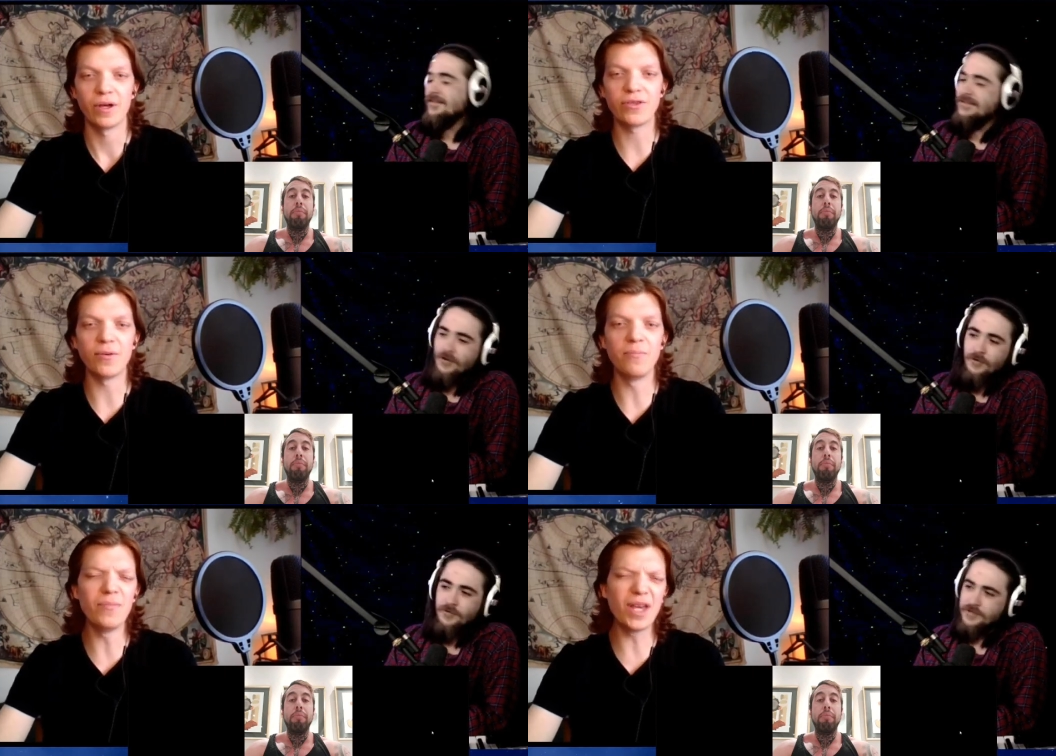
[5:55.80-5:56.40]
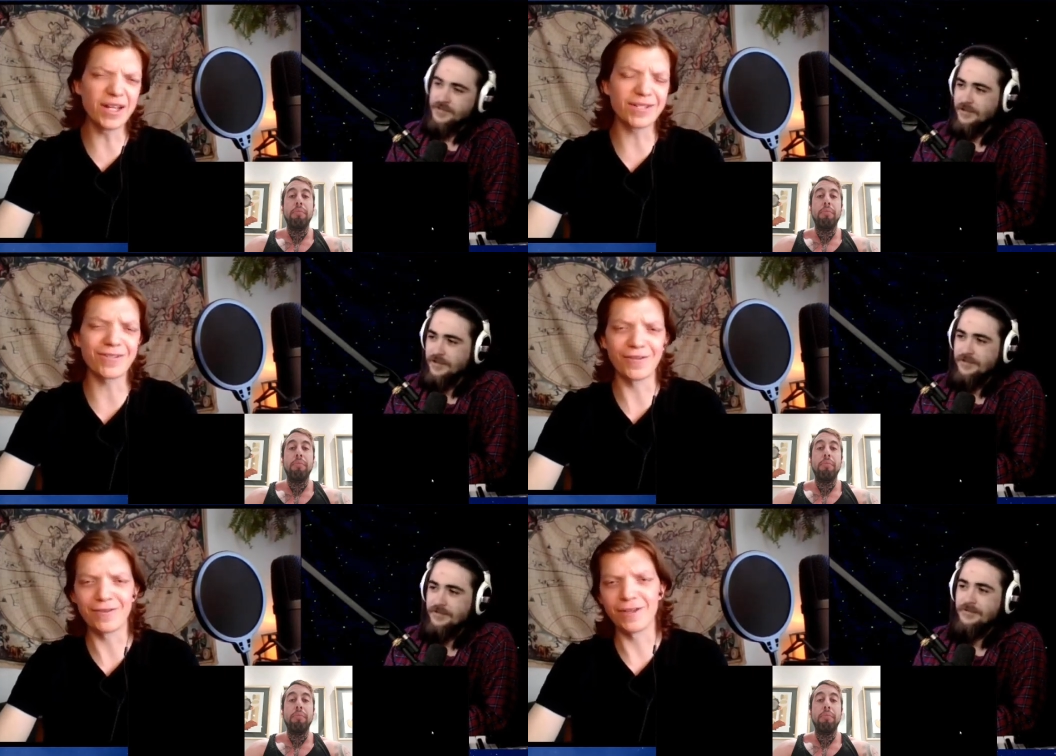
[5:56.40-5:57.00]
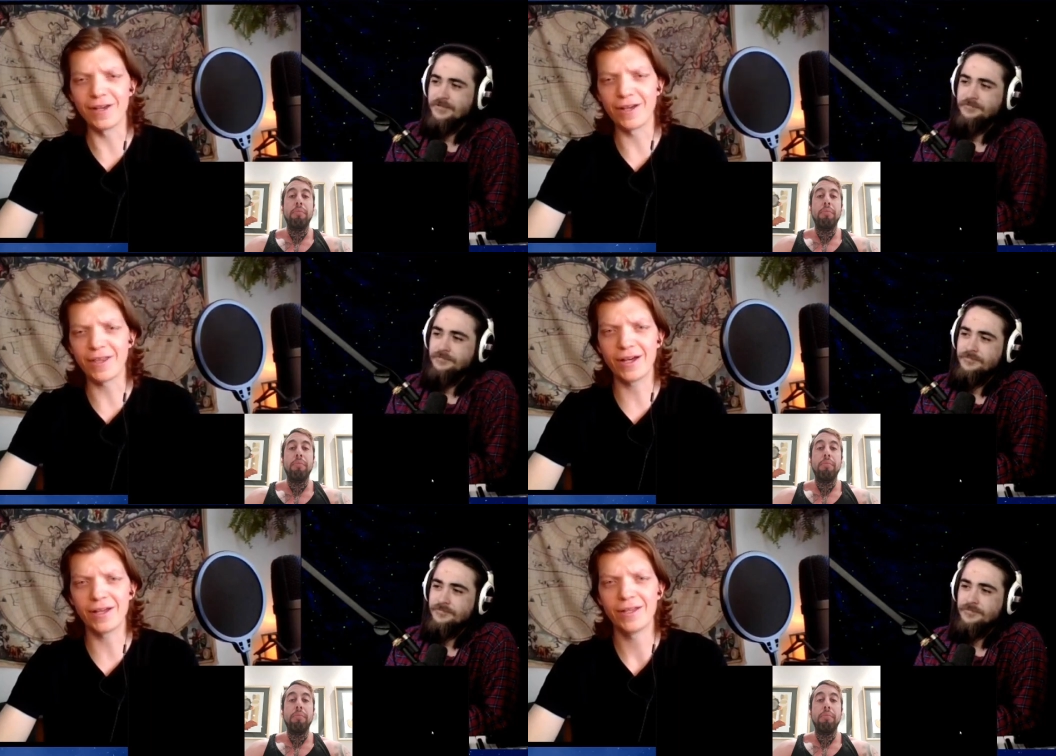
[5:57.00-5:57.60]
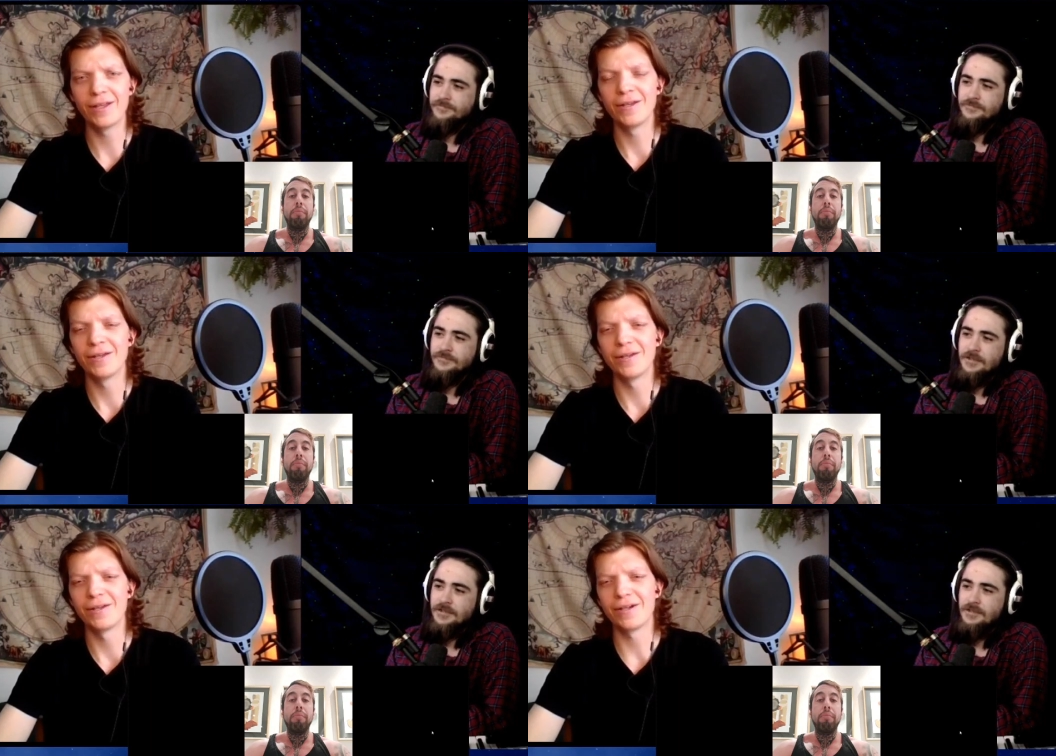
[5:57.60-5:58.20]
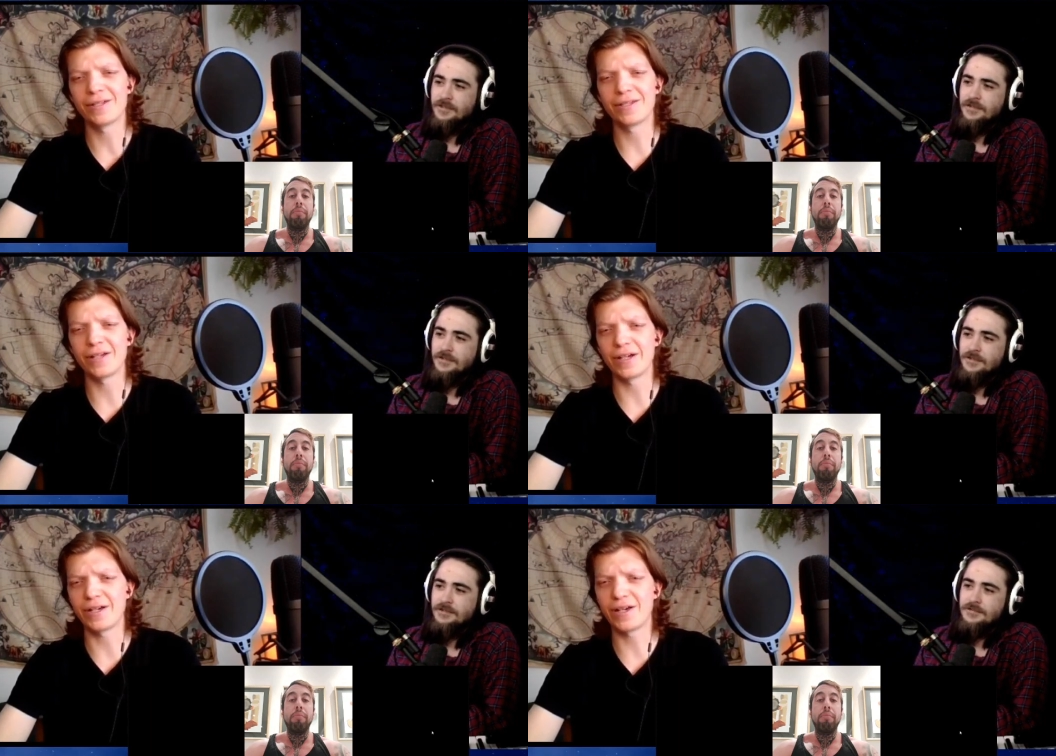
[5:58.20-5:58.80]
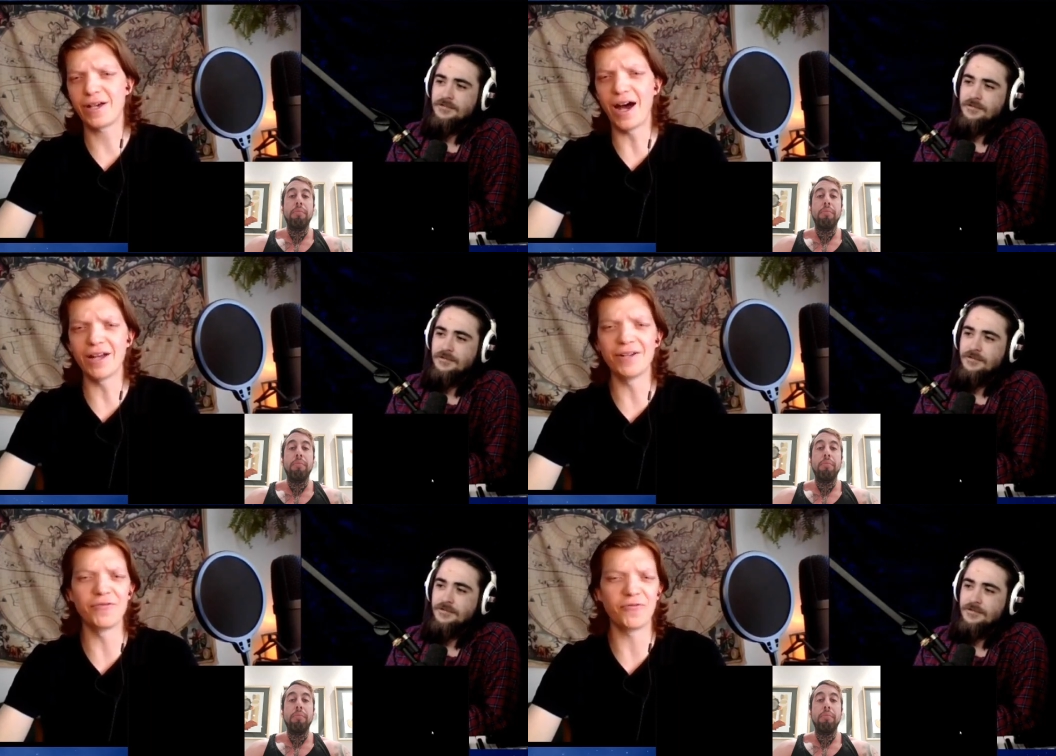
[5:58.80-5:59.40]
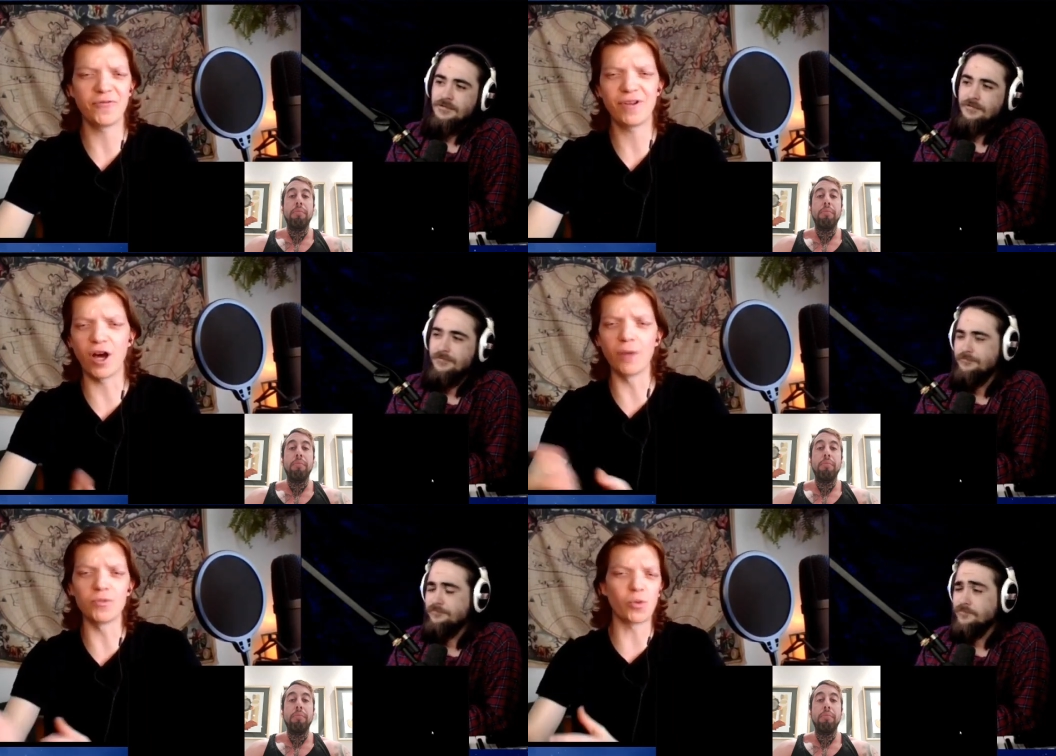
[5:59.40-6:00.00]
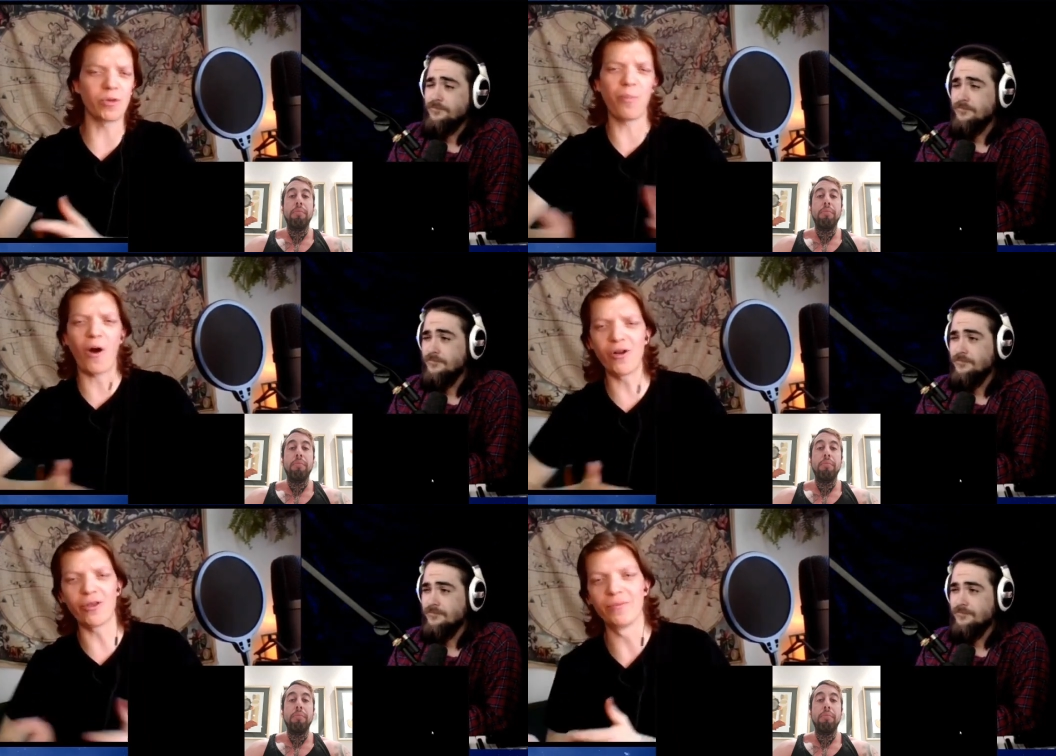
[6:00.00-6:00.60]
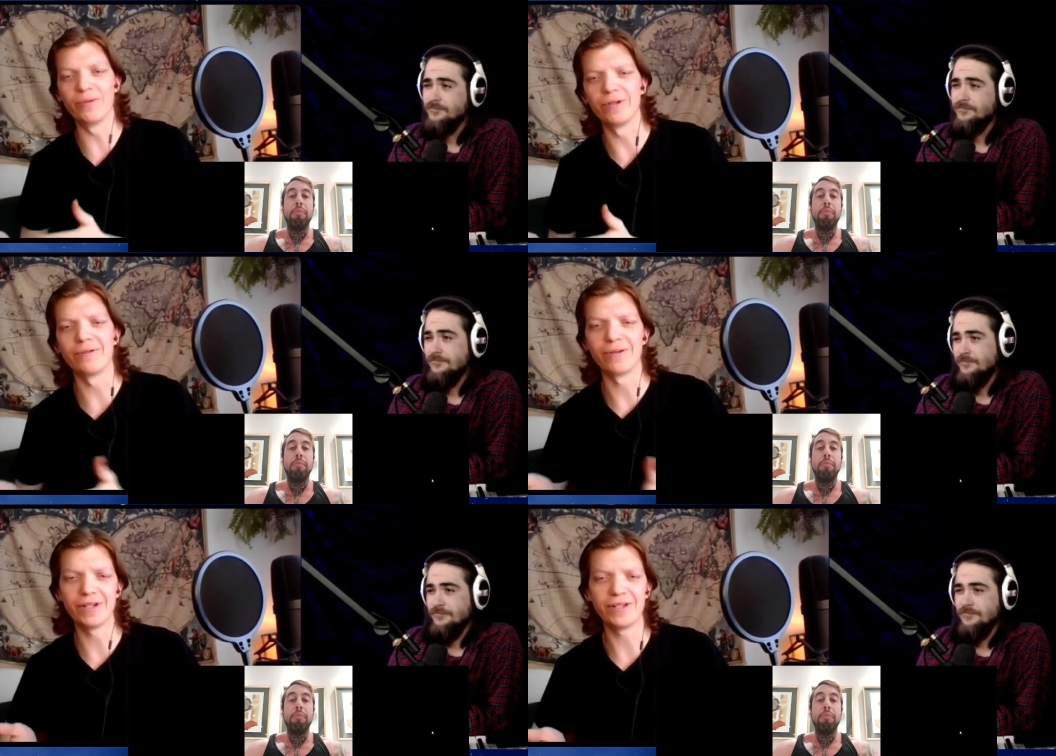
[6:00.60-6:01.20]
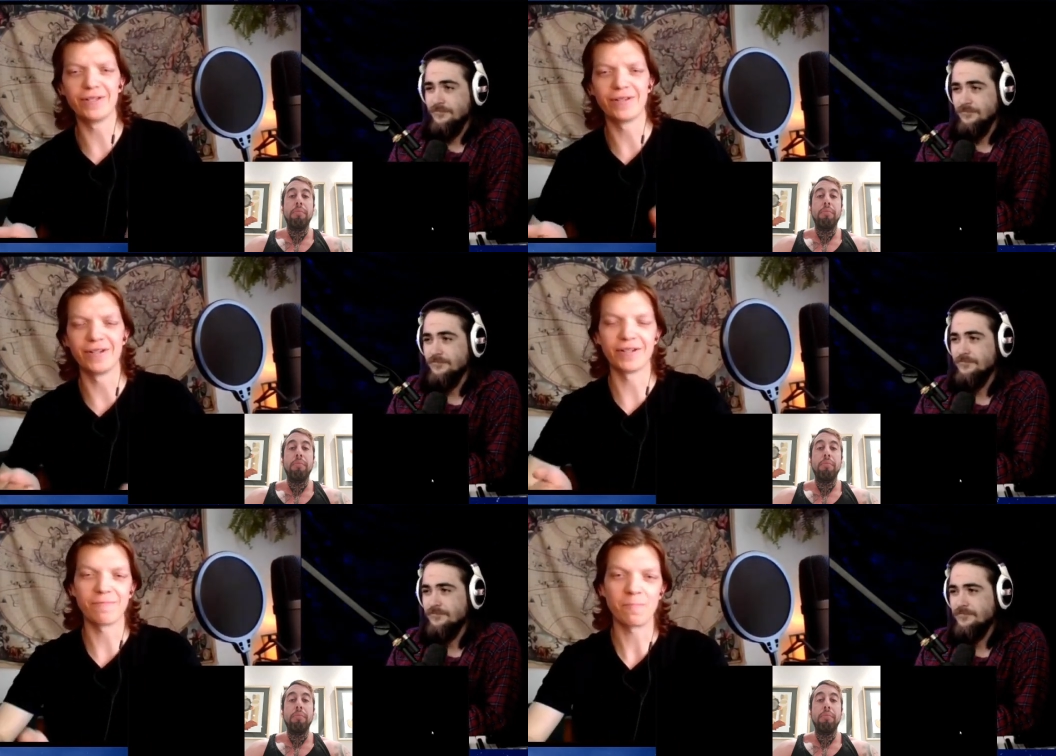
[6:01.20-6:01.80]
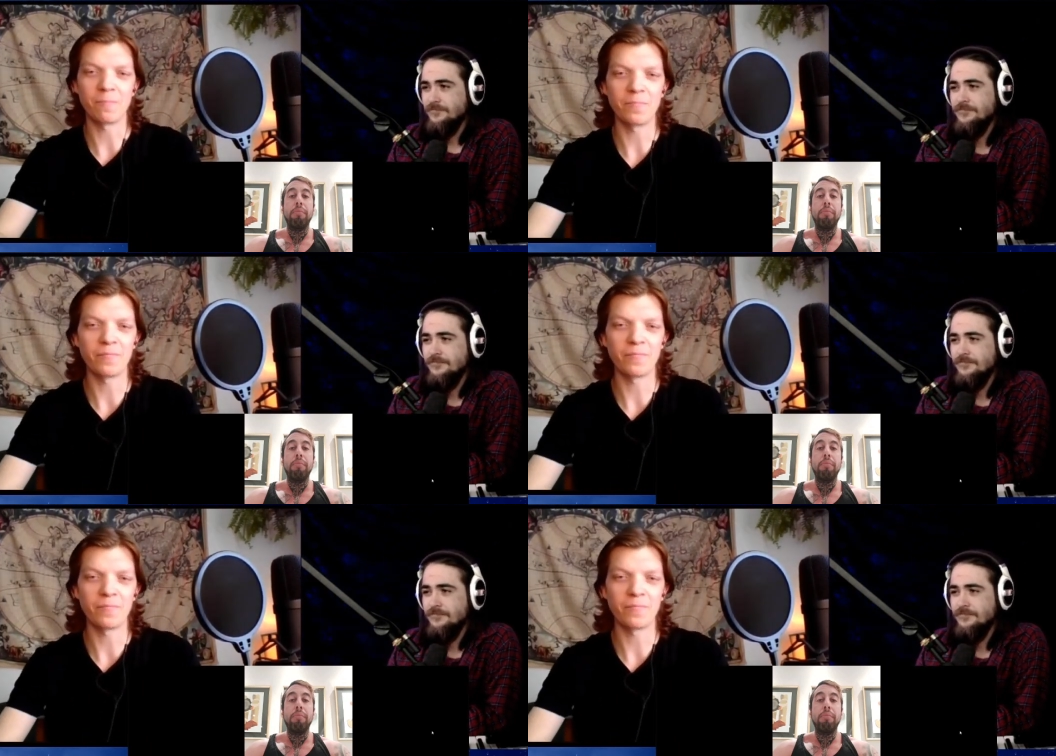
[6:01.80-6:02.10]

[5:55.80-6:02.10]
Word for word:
Speaker 1: like the minister thing that that's like kind of comes with parliament, right? Mm. Like